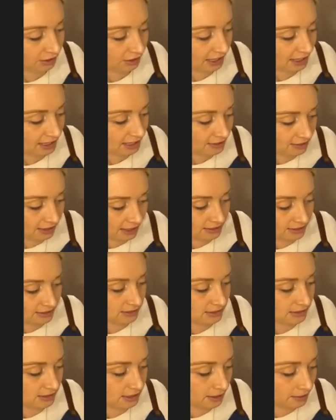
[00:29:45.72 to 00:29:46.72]
Okay,
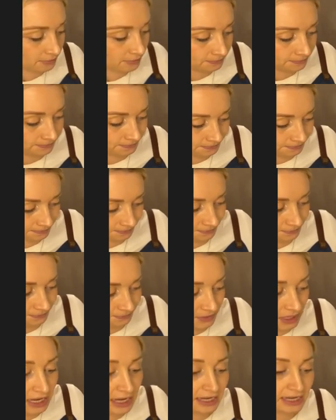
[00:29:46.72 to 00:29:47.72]
that's done.
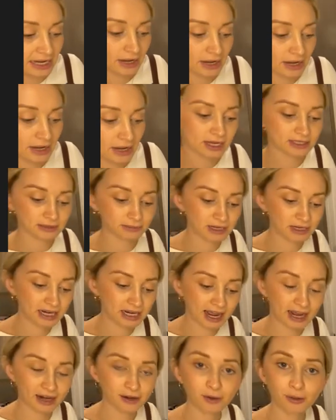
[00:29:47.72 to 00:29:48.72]
Now it's asking
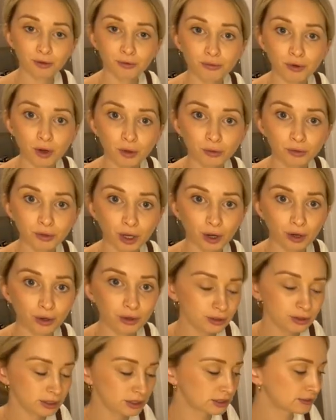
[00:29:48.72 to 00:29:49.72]
me to add the rolled
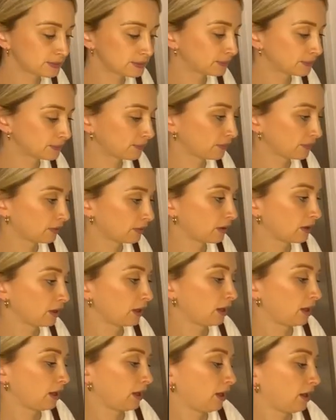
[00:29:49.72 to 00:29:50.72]
oats.
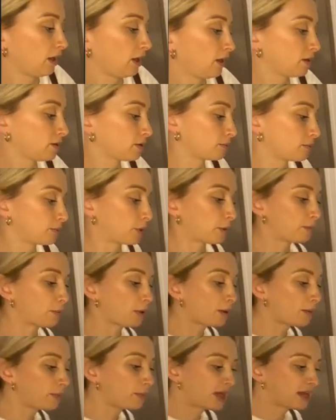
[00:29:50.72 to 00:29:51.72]
I'm going to
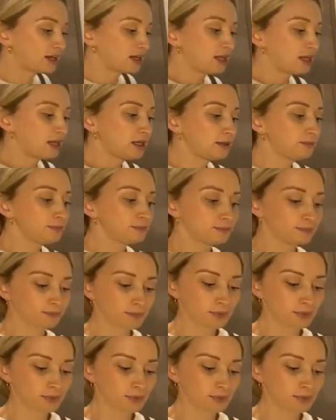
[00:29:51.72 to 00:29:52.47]
pop that in.